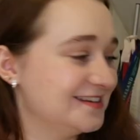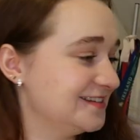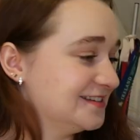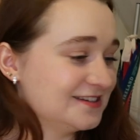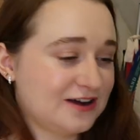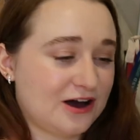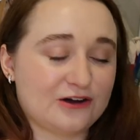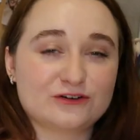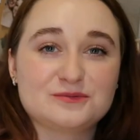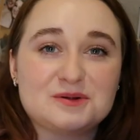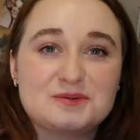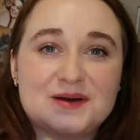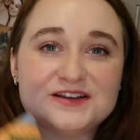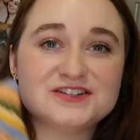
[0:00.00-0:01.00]
This is an
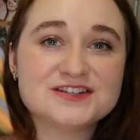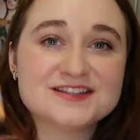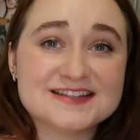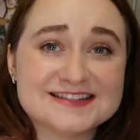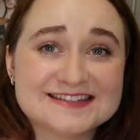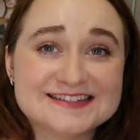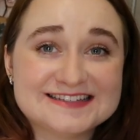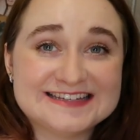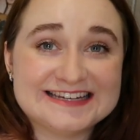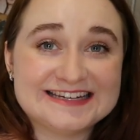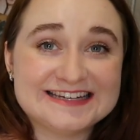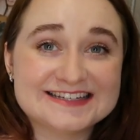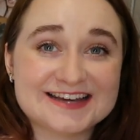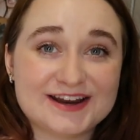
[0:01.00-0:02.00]
honourable mention. This is a
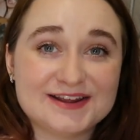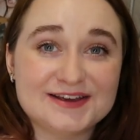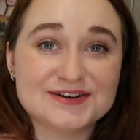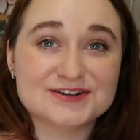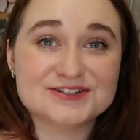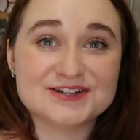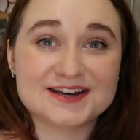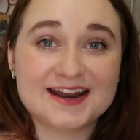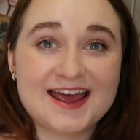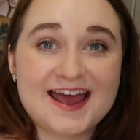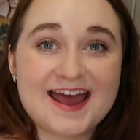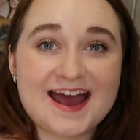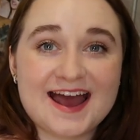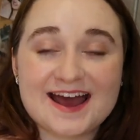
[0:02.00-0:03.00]
teeny tiny cushion.
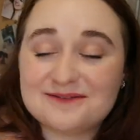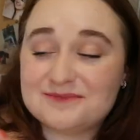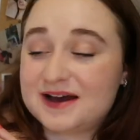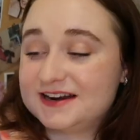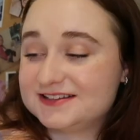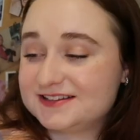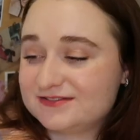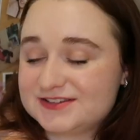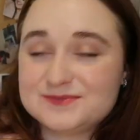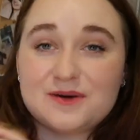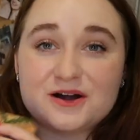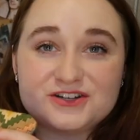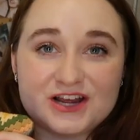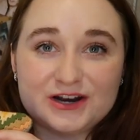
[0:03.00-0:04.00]
And it's obviously
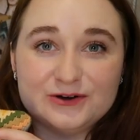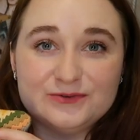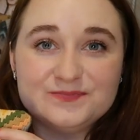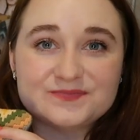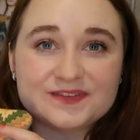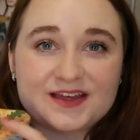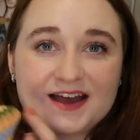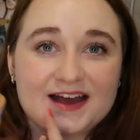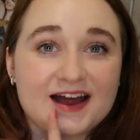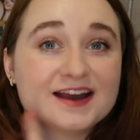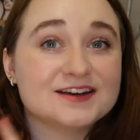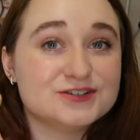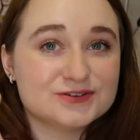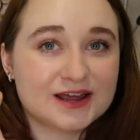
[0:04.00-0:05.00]
Bargello.
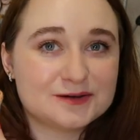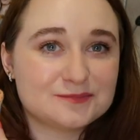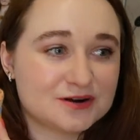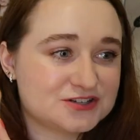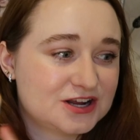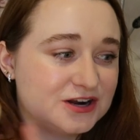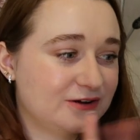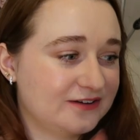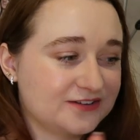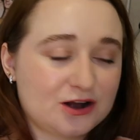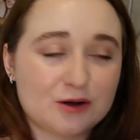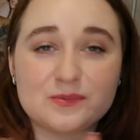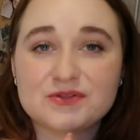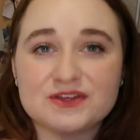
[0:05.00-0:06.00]
I do like Bargello. I have a
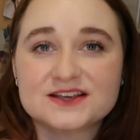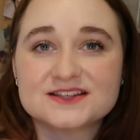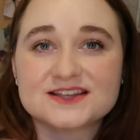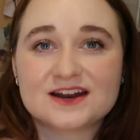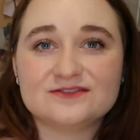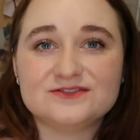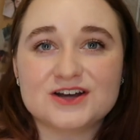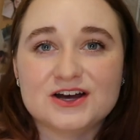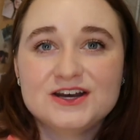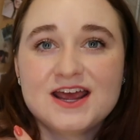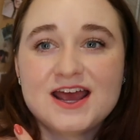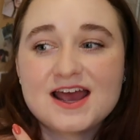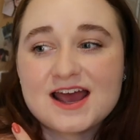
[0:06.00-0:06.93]
couple things that I've done.